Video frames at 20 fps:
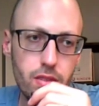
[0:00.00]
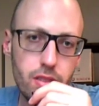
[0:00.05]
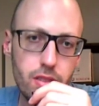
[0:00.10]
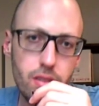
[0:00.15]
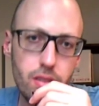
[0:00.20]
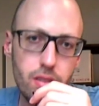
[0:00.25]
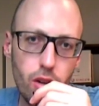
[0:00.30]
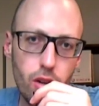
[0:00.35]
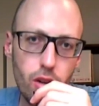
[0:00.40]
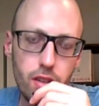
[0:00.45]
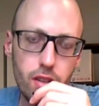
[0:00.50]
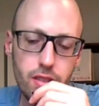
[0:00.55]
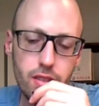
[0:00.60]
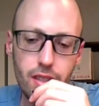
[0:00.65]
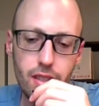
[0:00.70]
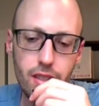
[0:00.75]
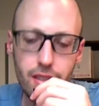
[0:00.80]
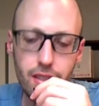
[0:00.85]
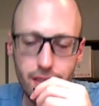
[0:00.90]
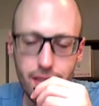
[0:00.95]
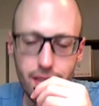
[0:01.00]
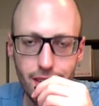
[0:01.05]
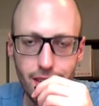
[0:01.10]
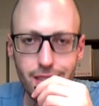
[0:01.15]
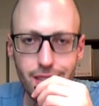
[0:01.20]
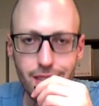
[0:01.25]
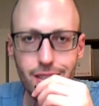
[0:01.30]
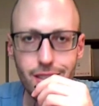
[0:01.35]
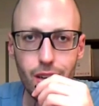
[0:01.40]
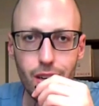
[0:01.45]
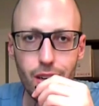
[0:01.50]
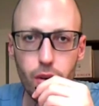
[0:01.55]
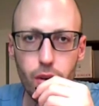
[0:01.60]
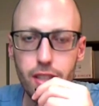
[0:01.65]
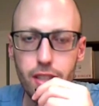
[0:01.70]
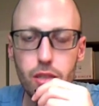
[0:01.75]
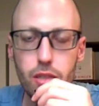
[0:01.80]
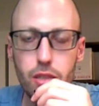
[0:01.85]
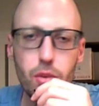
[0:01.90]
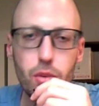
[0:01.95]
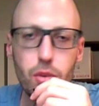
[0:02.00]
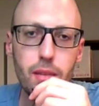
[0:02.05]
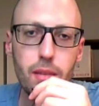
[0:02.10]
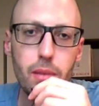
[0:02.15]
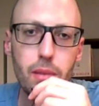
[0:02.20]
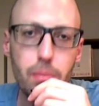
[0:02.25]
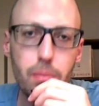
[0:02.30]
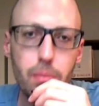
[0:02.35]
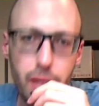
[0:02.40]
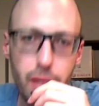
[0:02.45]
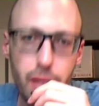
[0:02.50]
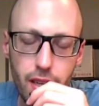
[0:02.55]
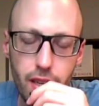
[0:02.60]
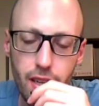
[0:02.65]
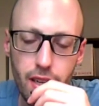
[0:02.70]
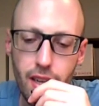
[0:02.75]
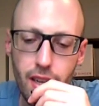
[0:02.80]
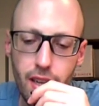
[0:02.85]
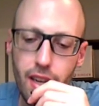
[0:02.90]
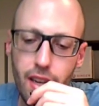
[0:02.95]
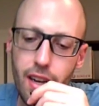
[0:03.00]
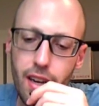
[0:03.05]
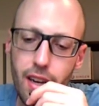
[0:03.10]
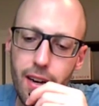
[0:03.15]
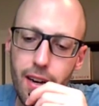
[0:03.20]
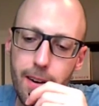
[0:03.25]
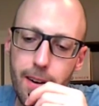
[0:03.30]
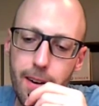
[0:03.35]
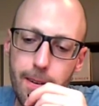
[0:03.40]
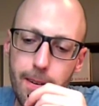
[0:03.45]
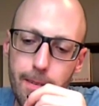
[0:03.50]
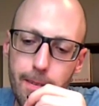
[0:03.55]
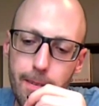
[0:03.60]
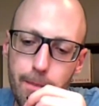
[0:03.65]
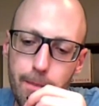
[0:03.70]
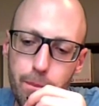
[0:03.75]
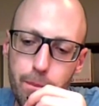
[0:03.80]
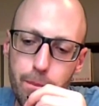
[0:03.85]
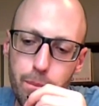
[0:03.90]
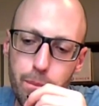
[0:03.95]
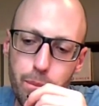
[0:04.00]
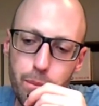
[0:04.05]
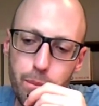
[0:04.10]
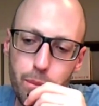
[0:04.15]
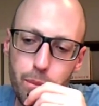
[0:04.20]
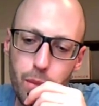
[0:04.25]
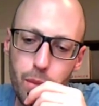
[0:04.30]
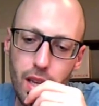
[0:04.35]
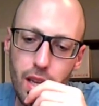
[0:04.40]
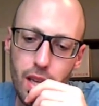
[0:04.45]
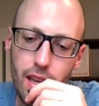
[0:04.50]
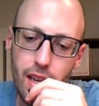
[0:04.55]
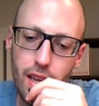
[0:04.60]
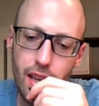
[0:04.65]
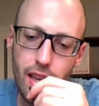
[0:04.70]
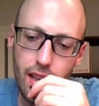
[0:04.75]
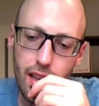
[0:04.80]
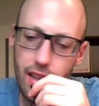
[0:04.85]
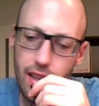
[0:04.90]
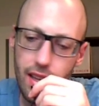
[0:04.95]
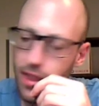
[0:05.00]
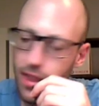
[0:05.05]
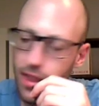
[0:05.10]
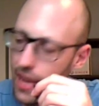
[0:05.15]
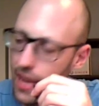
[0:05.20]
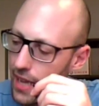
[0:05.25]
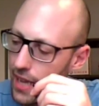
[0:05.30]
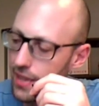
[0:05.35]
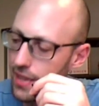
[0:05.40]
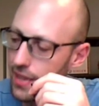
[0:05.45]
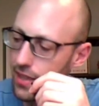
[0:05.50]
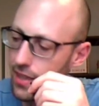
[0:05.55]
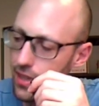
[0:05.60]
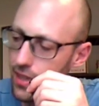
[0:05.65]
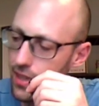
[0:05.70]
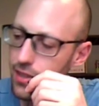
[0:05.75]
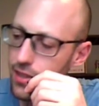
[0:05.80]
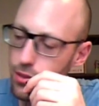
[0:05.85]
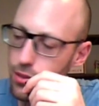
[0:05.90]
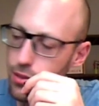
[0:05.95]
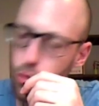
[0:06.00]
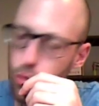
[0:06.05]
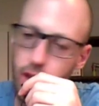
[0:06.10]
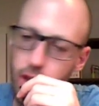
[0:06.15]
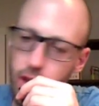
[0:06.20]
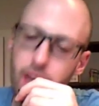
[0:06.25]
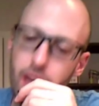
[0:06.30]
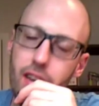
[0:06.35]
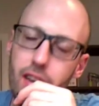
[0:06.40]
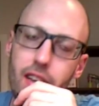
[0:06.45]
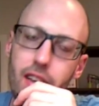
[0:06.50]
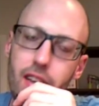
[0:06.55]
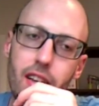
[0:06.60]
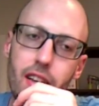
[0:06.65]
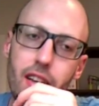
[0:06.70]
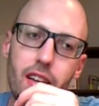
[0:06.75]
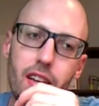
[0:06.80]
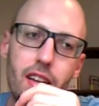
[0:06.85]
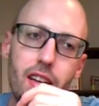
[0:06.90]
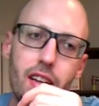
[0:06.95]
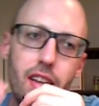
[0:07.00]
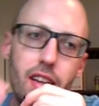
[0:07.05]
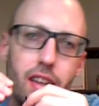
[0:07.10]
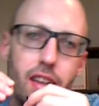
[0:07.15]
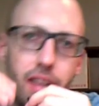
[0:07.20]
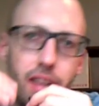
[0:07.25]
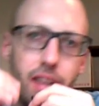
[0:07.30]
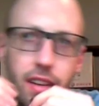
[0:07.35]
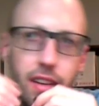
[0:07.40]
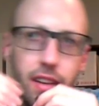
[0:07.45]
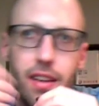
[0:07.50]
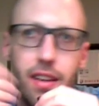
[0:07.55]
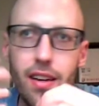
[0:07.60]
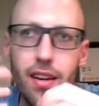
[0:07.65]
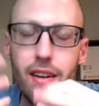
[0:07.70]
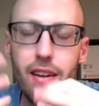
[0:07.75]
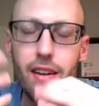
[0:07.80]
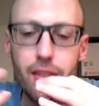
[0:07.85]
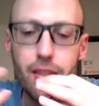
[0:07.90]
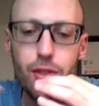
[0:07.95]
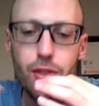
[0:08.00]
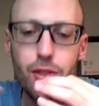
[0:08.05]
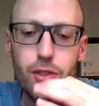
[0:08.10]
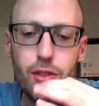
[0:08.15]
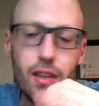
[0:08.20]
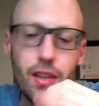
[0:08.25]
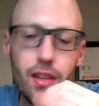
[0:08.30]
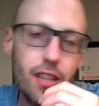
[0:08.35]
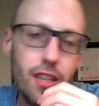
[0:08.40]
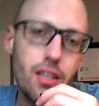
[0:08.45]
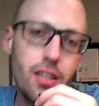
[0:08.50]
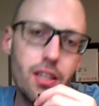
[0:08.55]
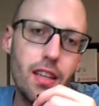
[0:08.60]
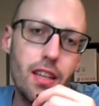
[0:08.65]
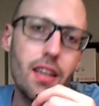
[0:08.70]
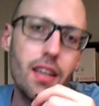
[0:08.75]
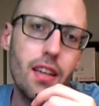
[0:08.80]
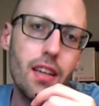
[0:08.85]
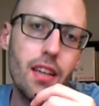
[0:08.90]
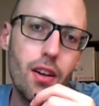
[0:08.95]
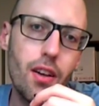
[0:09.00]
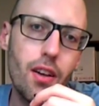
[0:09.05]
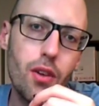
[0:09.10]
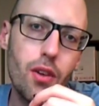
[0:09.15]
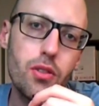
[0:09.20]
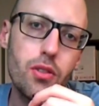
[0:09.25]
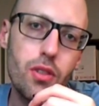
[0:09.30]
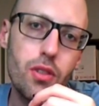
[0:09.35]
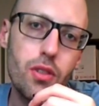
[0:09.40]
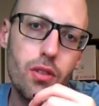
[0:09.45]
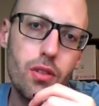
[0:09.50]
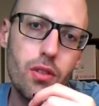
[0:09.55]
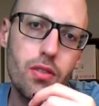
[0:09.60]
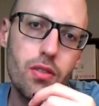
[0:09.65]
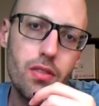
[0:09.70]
constant, the acceleration will be big. And that is where Newton actually, he also